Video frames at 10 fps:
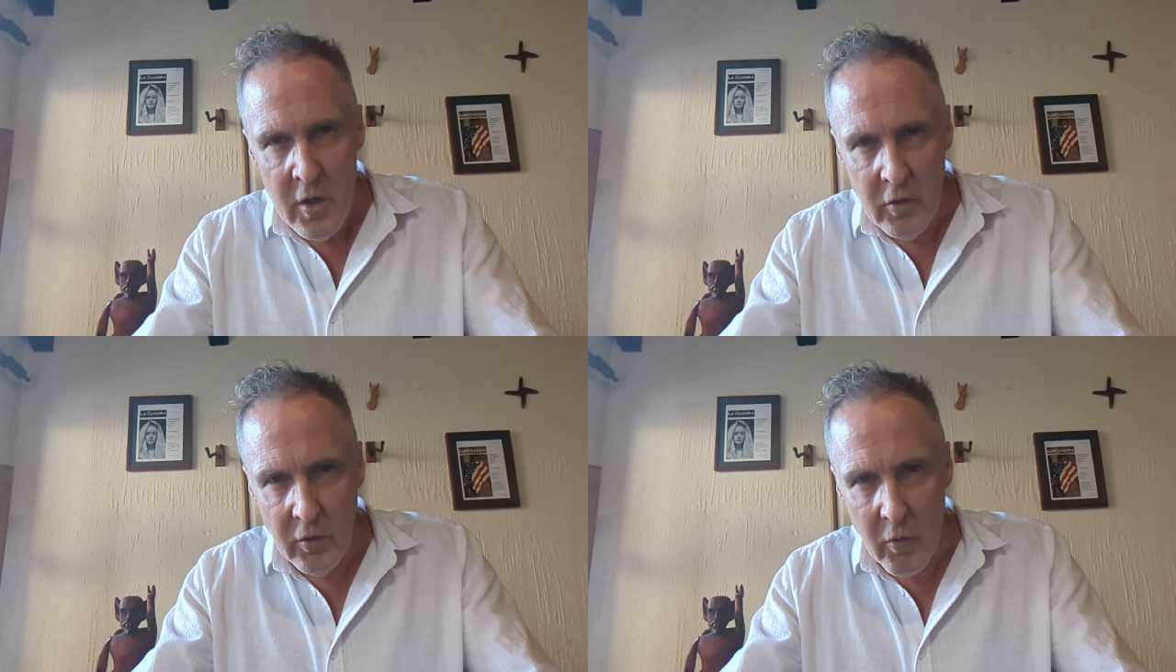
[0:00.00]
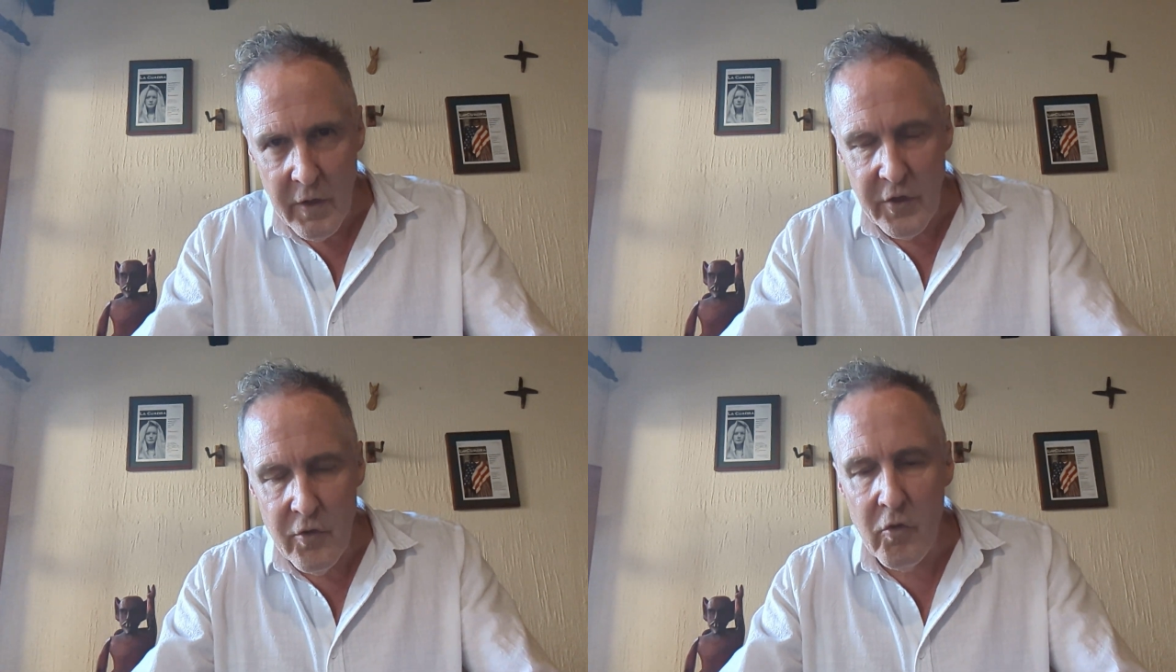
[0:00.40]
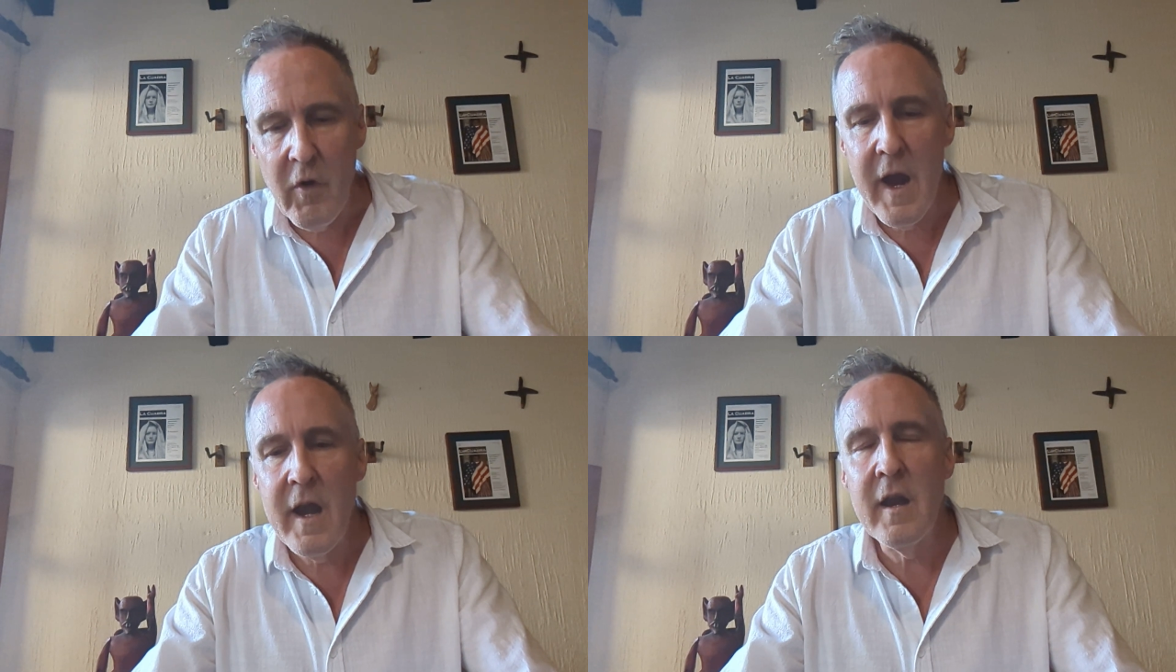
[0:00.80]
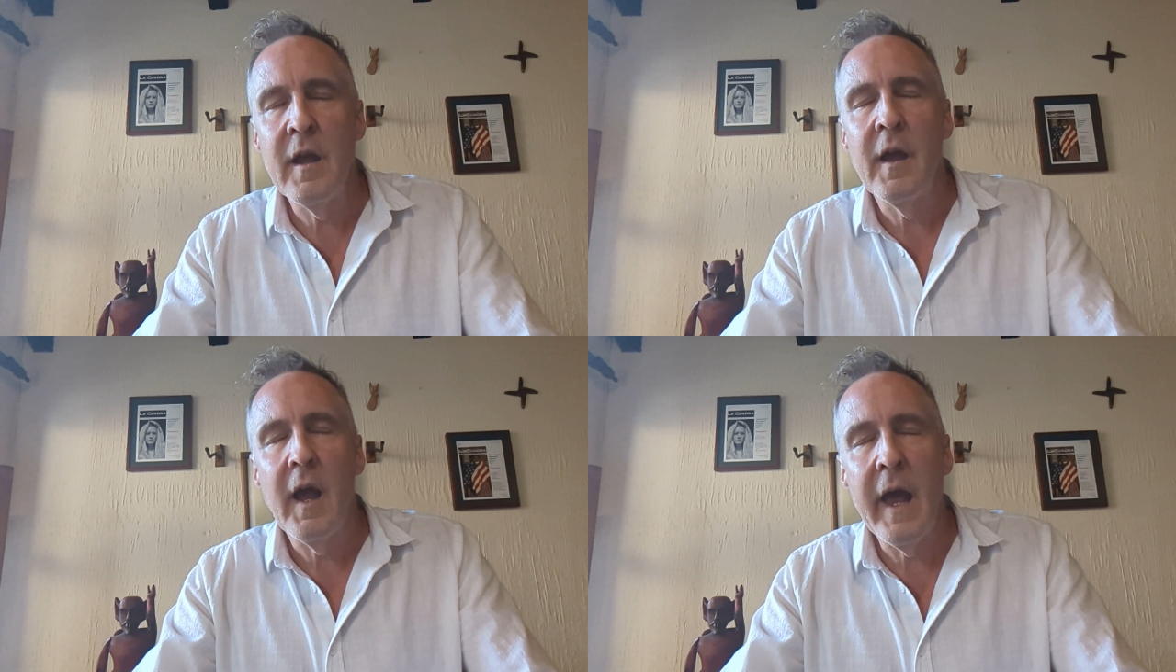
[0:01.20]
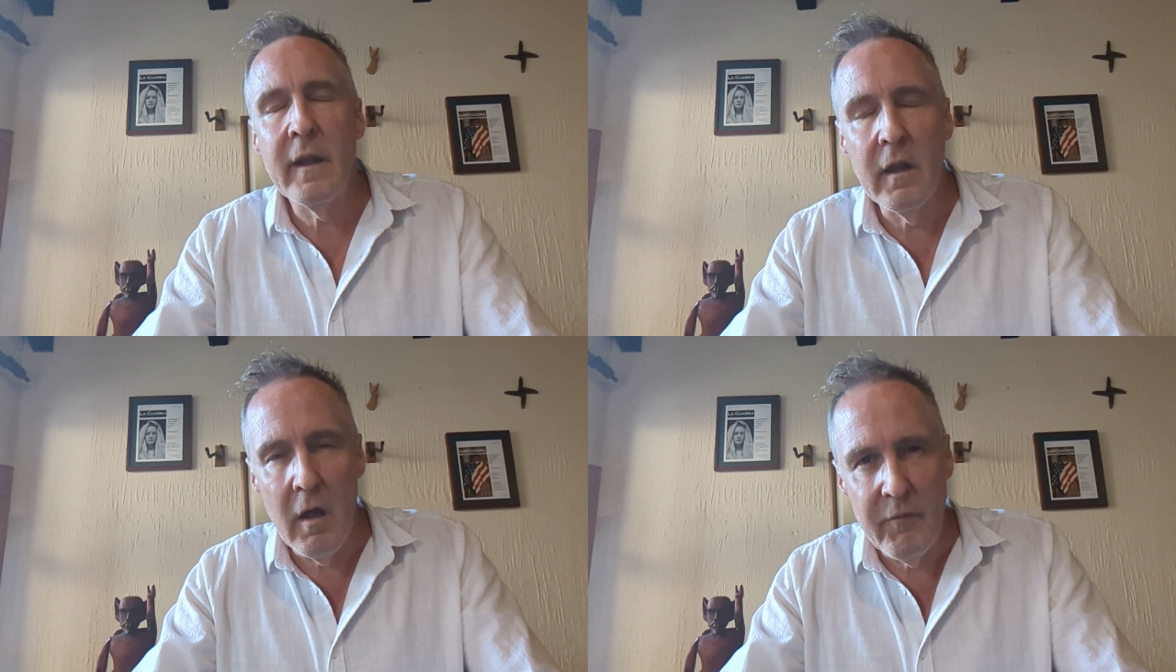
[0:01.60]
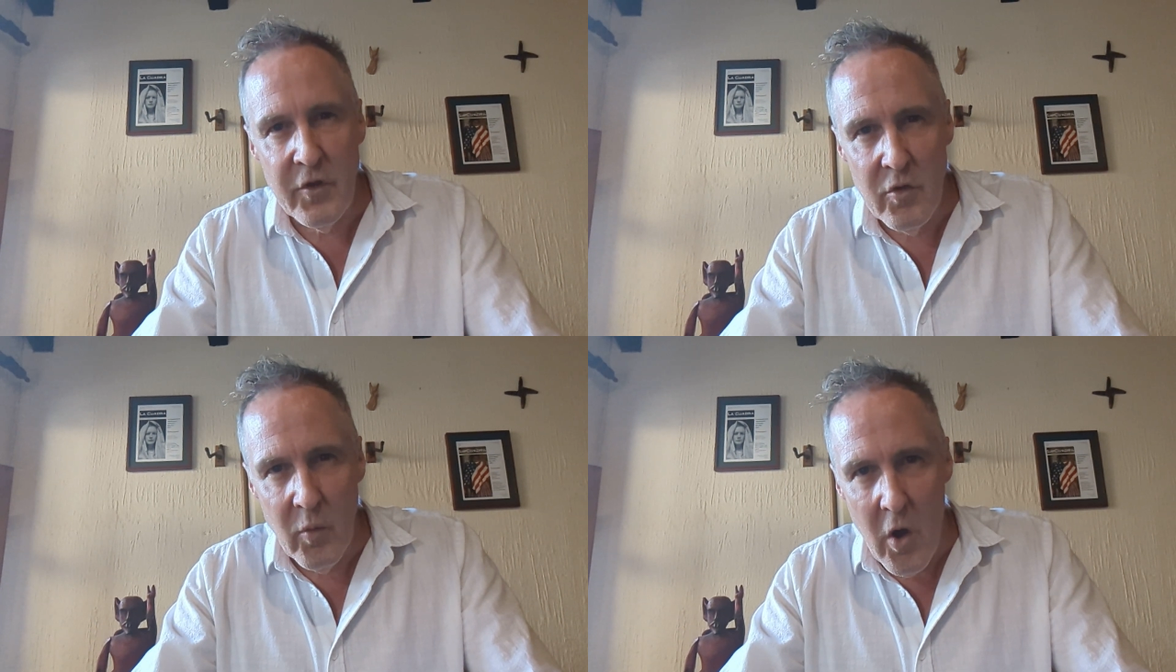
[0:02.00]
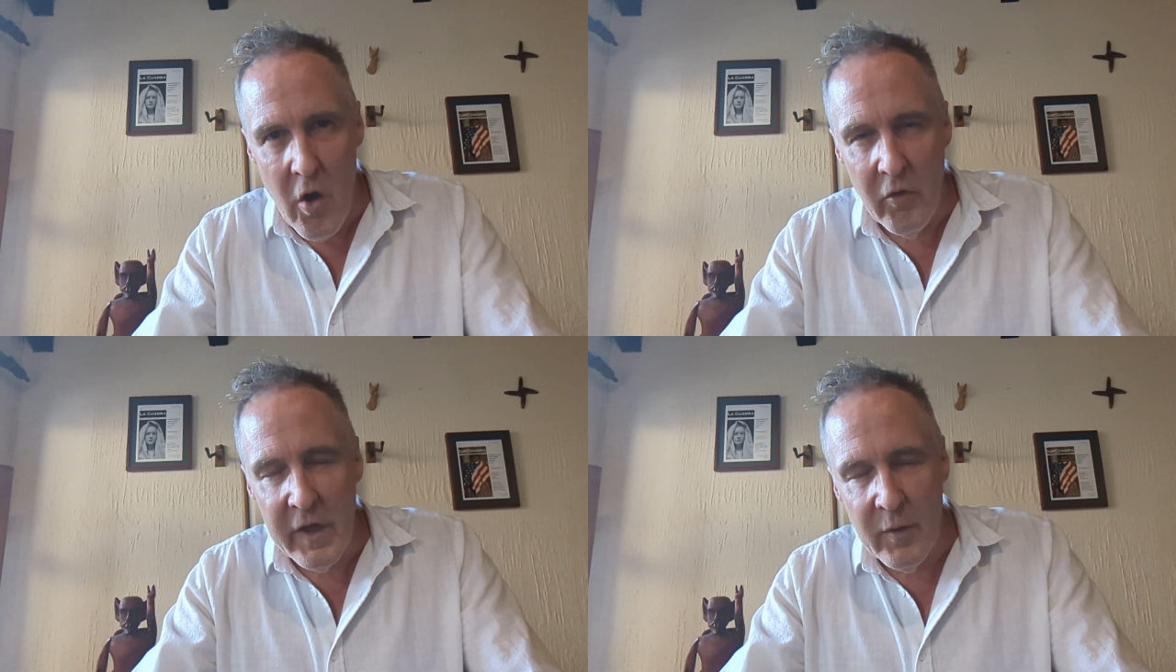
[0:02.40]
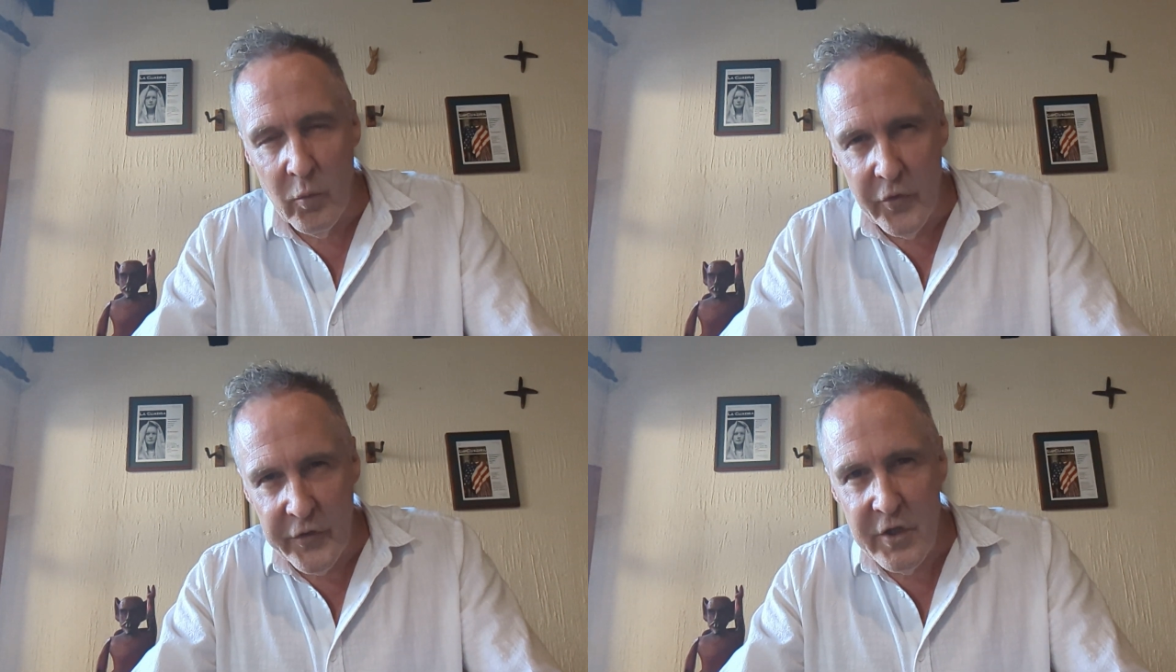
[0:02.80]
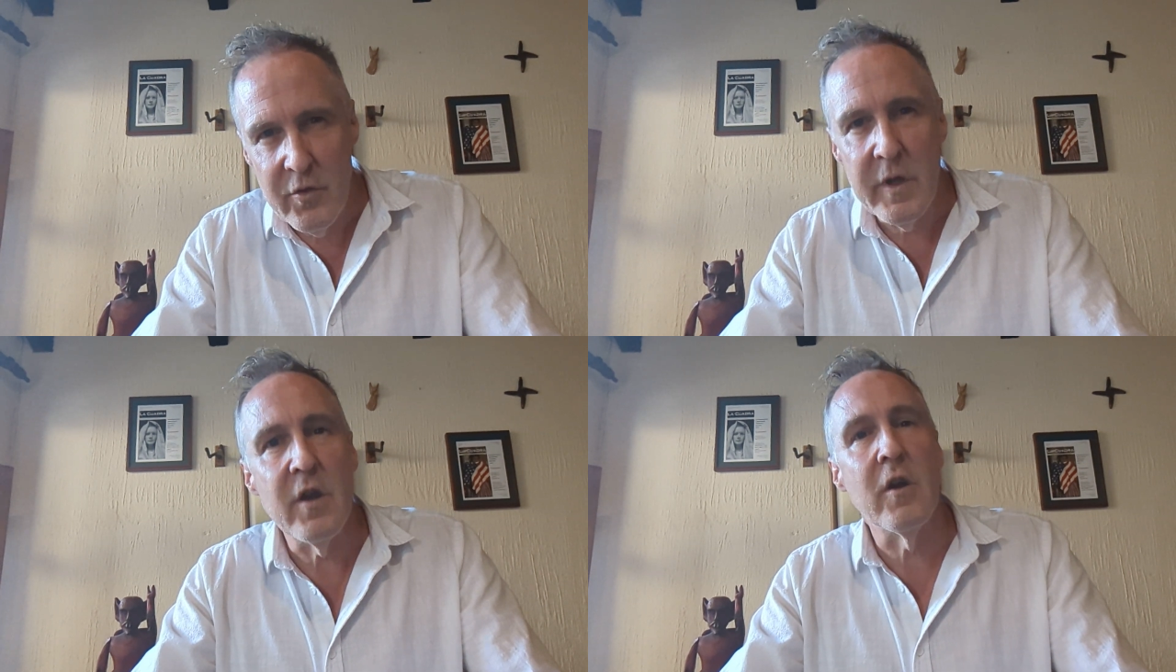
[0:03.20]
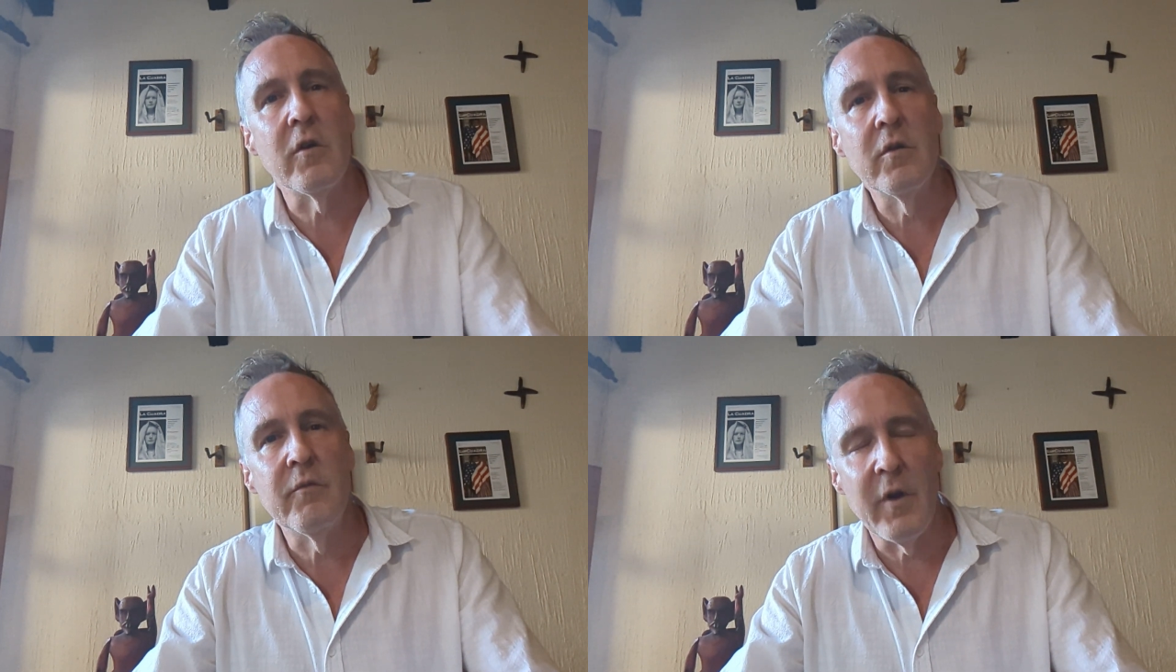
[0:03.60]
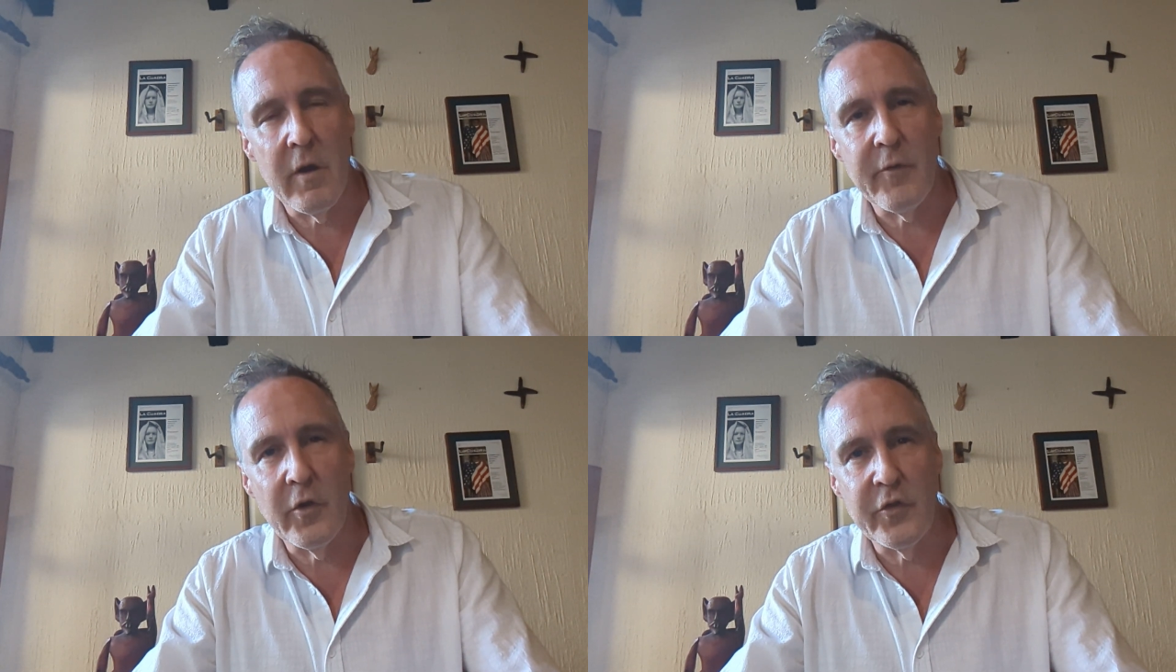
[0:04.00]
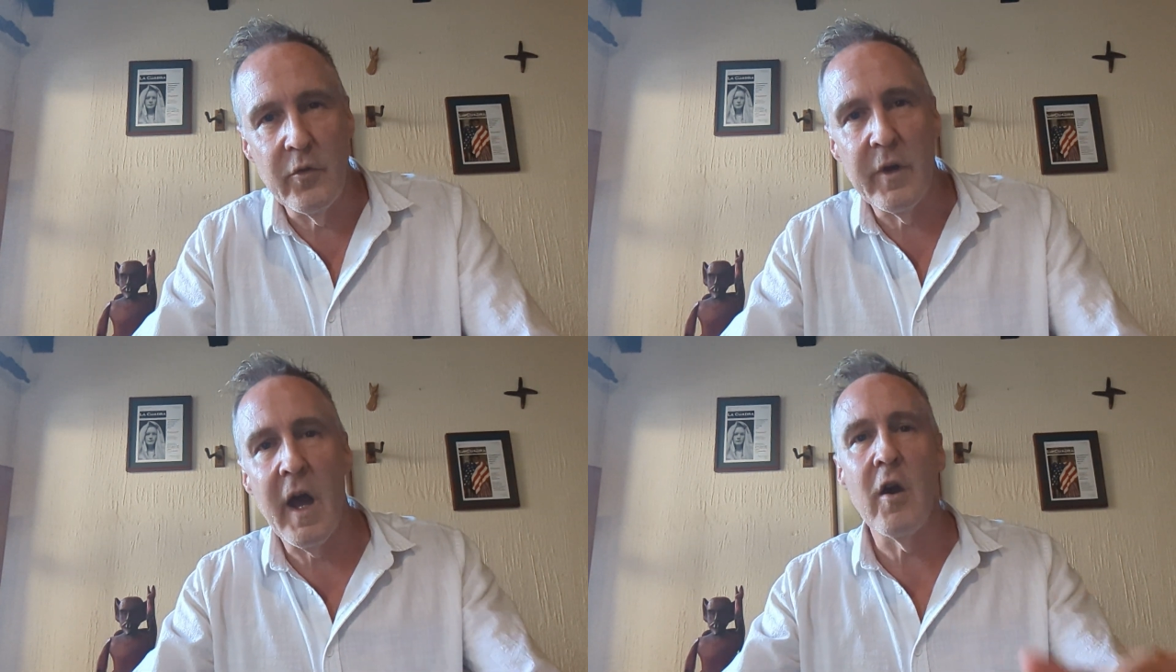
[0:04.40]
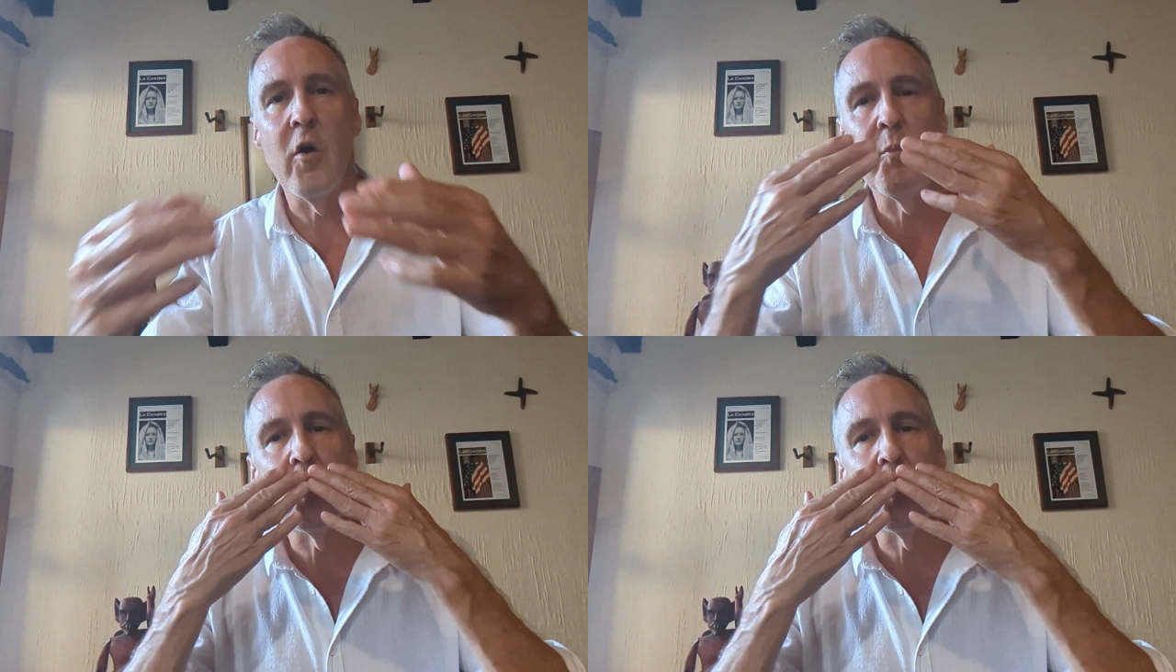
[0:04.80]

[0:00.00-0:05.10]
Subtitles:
glory to Ukraine and love to you all, and we'll see you here very, very soon, I hope.